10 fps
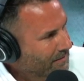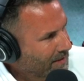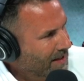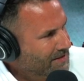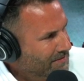
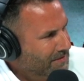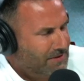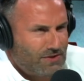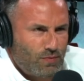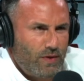that's
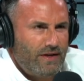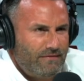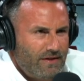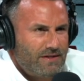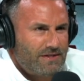sweet
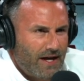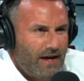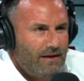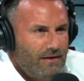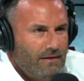of you to
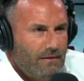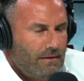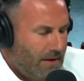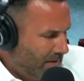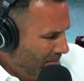say.
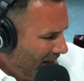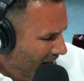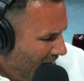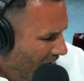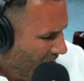And
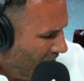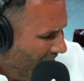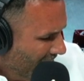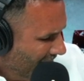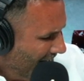man, I'll go
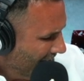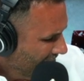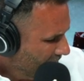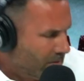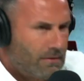ahead and take it.